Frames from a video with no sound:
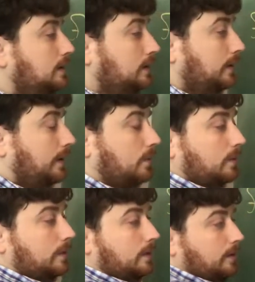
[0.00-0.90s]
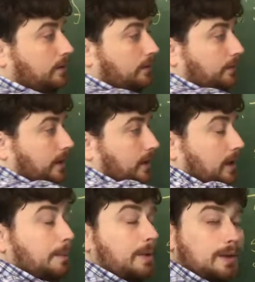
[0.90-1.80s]
So in order to do
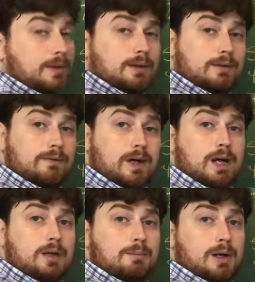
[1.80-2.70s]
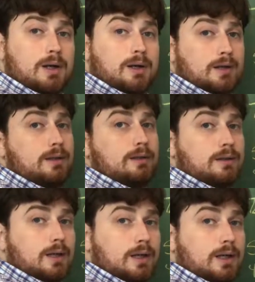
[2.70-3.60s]
that, I'm going to divide by
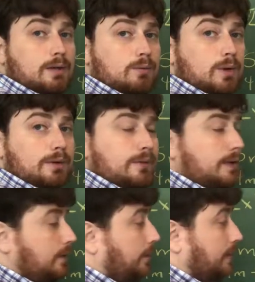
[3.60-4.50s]
-1/5,